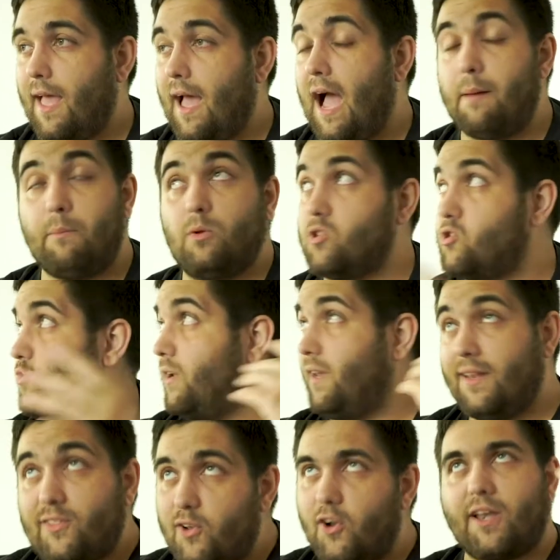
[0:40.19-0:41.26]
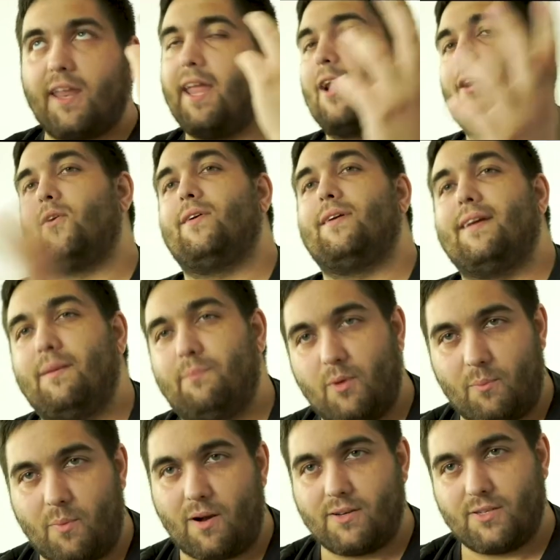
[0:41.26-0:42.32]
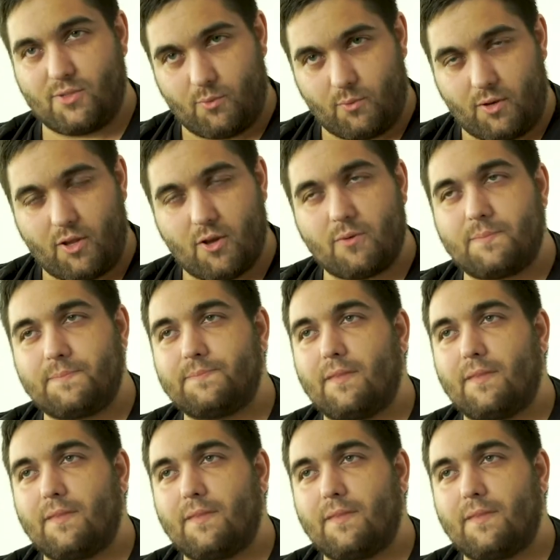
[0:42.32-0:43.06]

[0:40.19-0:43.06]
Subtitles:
I'm also an intern here at PopArt Studio.